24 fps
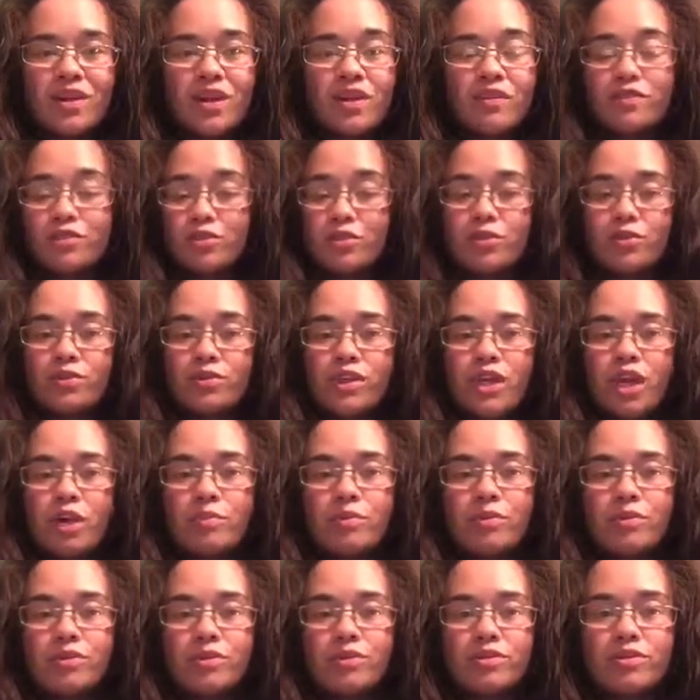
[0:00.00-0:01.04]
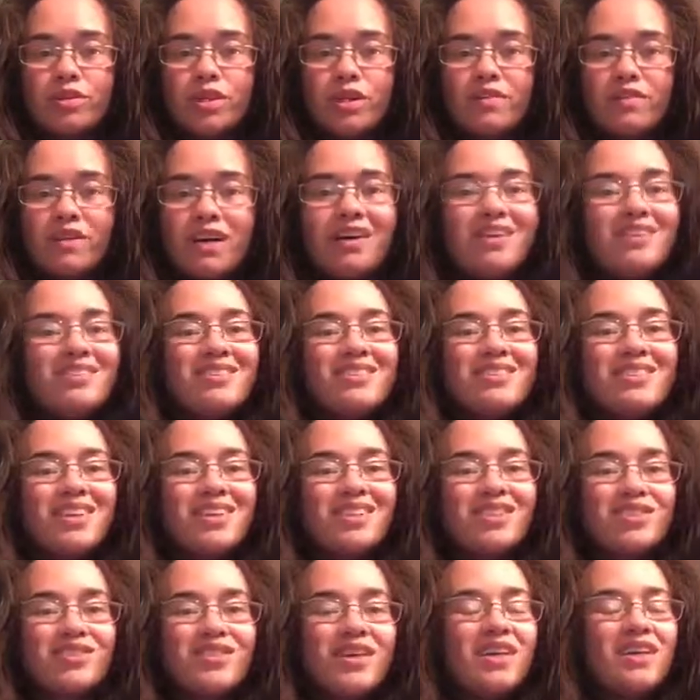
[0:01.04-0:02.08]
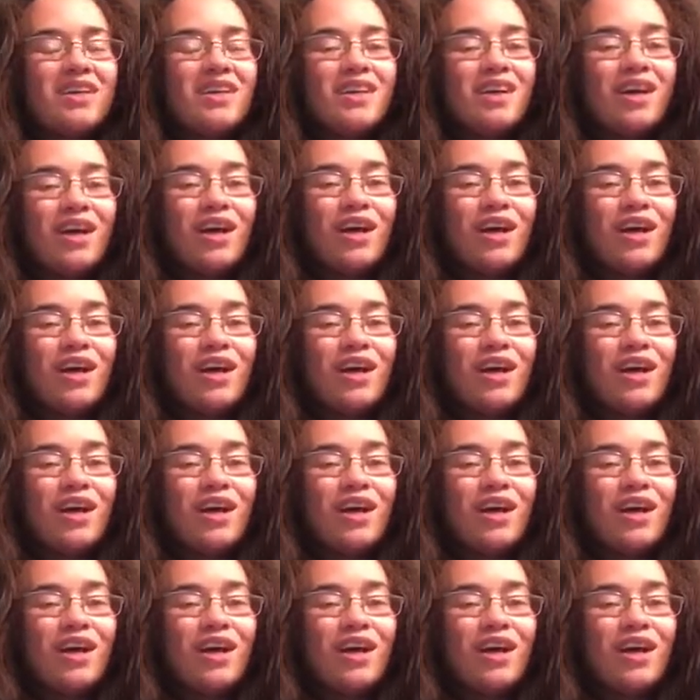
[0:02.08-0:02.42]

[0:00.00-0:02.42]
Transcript: If you're totally happy with your life now, then that's great.